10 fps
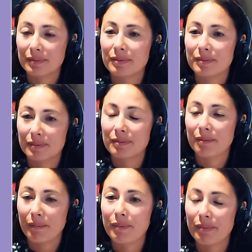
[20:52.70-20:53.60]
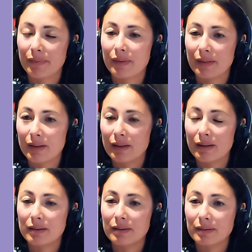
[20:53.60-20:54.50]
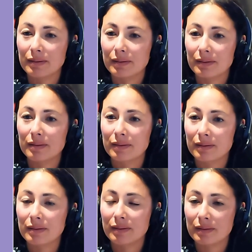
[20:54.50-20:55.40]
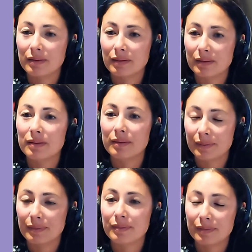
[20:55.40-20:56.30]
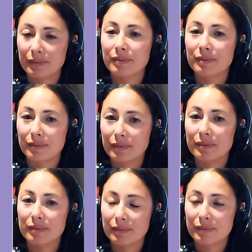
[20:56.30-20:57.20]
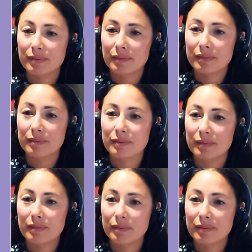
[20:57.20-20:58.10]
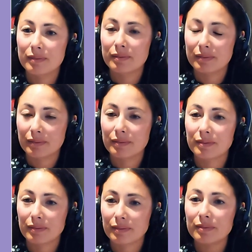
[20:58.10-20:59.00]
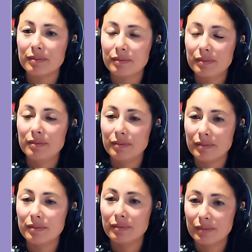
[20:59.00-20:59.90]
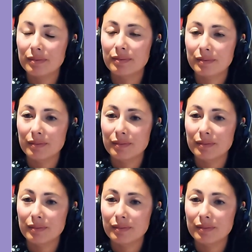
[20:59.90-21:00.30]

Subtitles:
(silent)